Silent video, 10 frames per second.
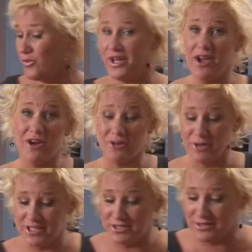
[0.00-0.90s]
We are
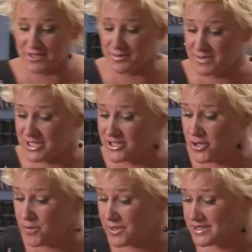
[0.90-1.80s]
going to use some
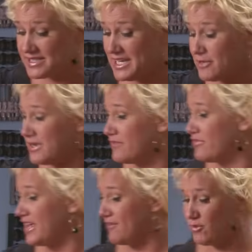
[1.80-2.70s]
super secret flavor